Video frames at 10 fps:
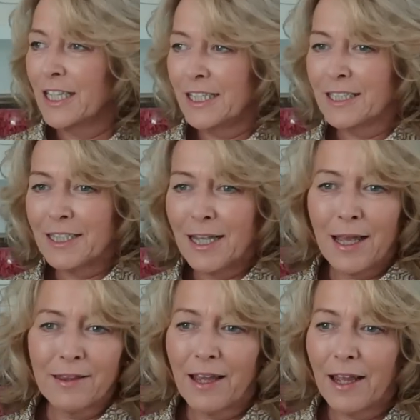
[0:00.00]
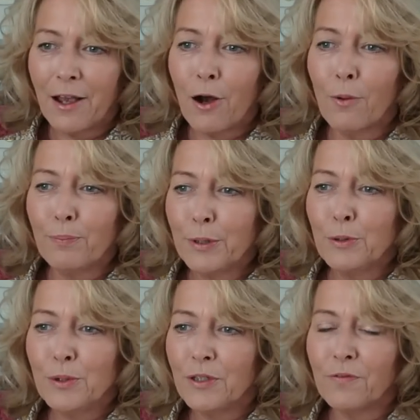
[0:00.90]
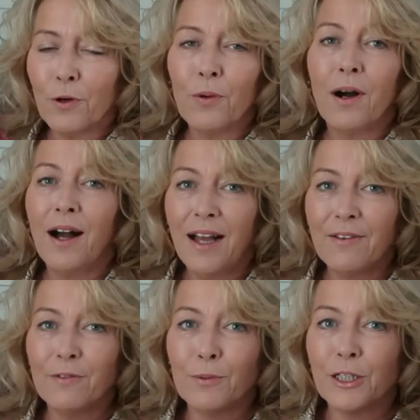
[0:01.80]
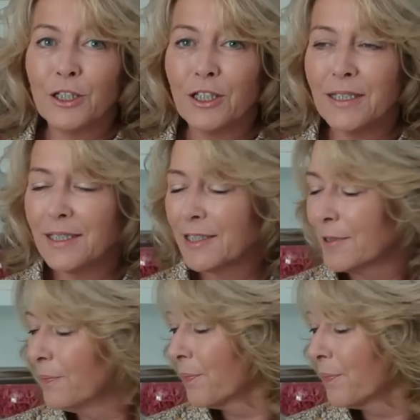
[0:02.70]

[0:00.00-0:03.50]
kiss. They are beautiful. I have a wish list.